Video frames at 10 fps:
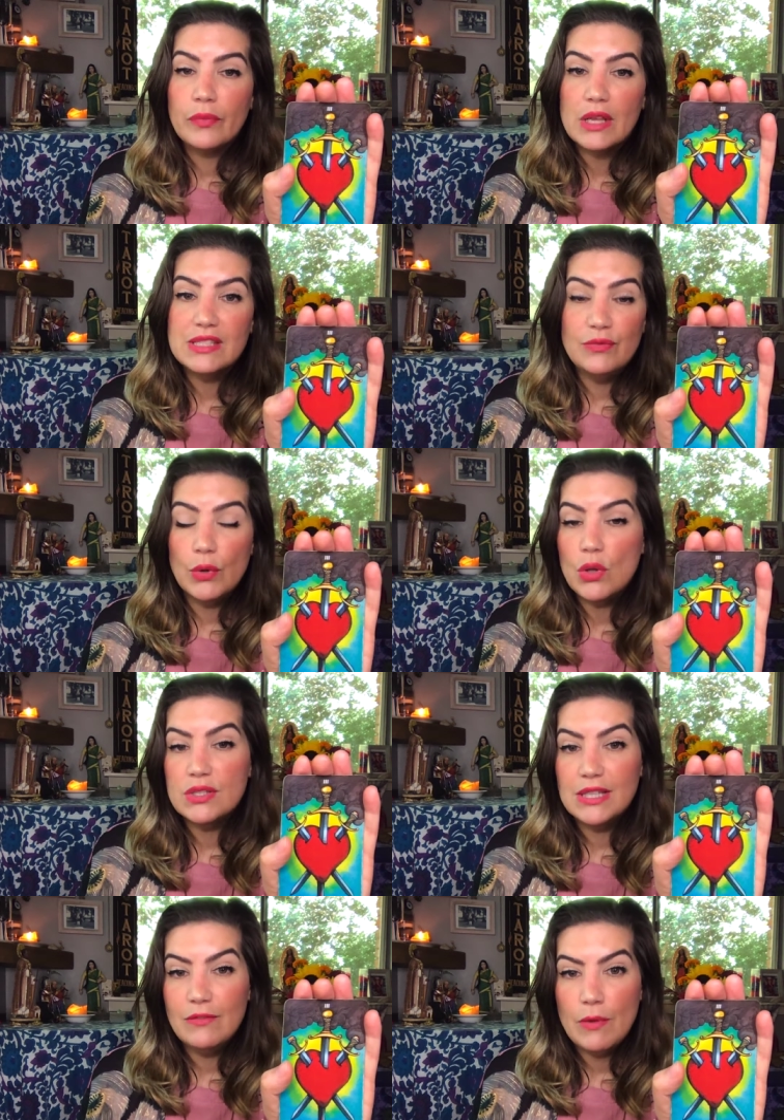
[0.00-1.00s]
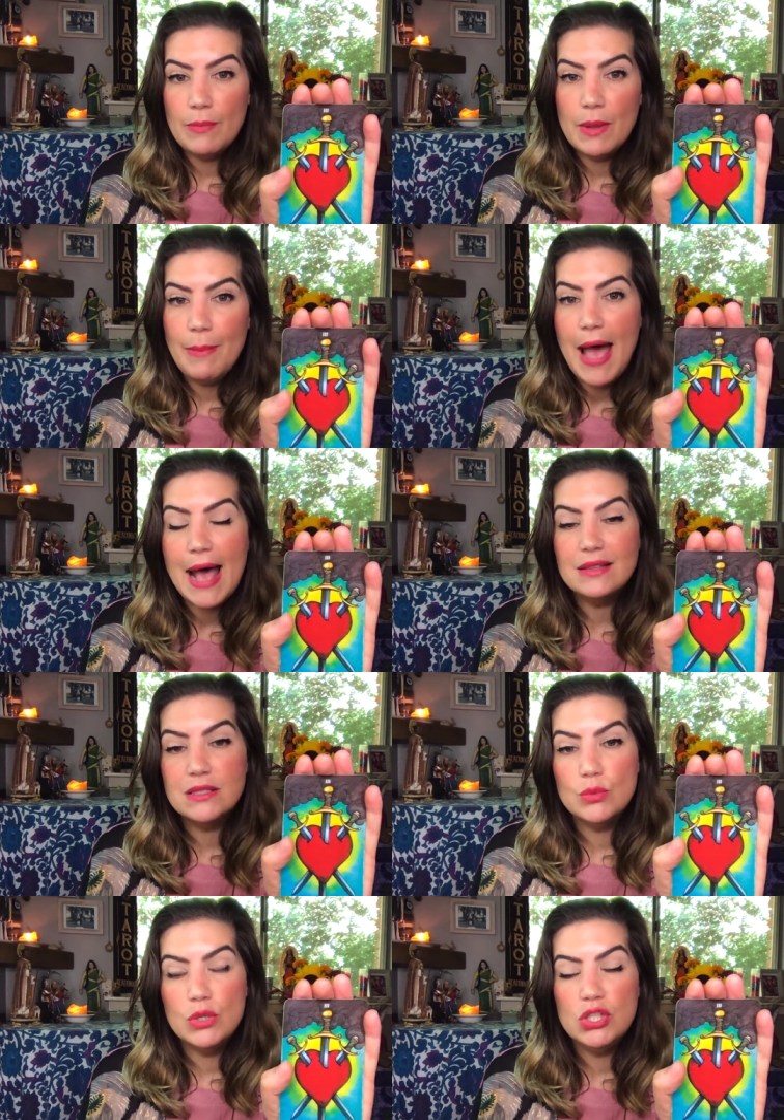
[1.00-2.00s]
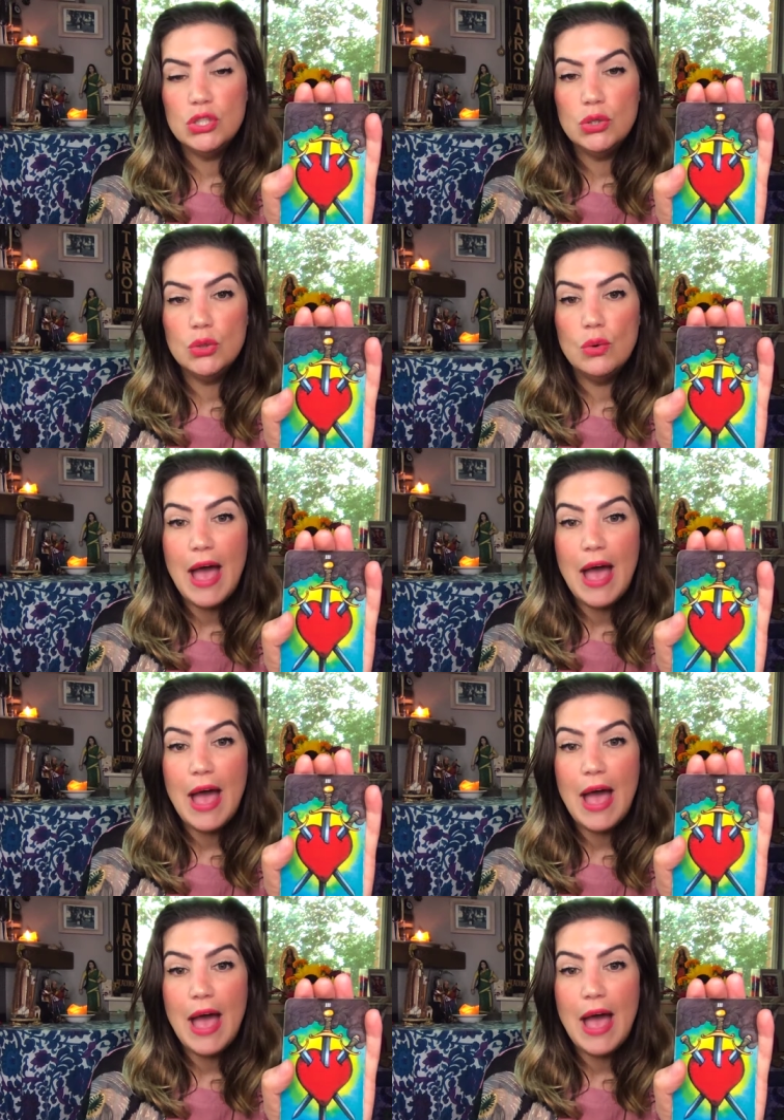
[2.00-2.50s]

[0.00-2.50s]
difficulty from the past which you